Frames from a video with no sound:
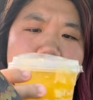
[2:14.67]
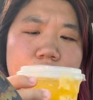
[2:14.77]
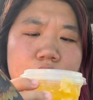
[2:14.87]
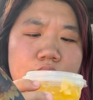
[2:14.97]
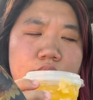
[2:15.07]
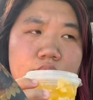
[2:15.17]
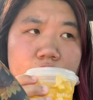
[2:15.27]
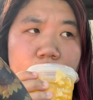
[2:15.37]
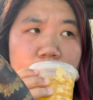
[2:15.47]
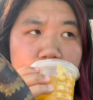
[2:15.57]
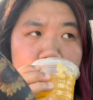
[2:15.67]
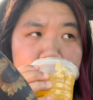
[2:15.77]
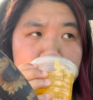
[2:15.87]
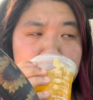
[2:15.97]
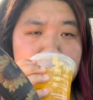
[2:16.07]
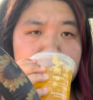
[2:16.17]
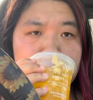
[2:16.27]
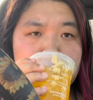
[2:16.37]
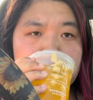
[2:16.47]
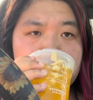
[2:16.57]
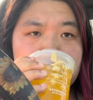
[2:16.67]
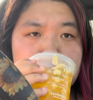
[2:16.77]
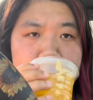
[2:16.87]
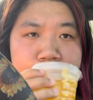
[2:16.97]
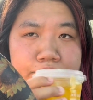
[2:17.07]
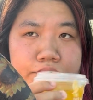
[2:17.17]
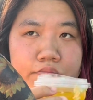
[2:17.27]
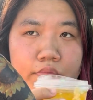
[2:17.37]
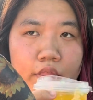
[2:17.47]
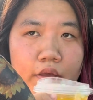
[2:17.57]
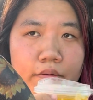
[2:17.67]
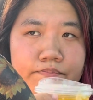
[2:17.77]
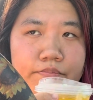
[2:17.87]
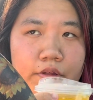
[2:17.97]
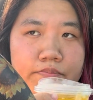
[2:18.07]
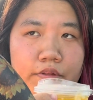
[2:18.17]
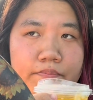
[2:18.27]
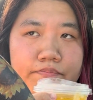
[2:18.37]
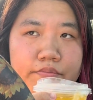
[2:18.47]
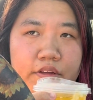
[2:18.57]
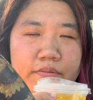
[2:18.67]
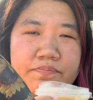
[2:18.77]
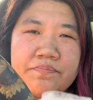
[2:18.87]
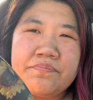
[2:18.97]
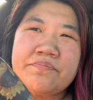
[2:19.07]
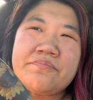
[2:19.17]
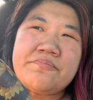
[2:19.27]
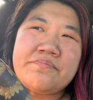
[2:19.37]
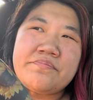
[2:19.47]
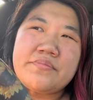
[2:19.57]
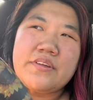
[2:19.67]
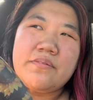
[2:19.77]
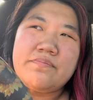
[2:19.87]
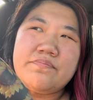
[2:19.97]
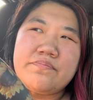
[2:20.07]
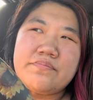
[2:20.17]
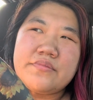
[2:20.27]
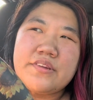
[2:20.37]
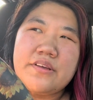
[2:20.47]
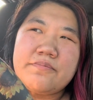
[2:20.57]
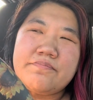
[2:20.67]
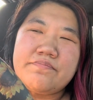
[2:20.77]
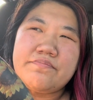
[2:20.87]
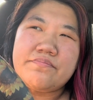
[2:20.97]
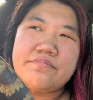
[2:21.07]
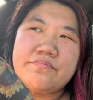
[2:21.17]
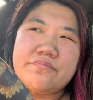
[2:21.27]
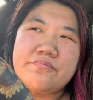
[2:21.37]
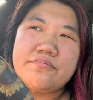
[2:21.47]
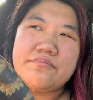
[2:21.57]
No one is speaking in this clip.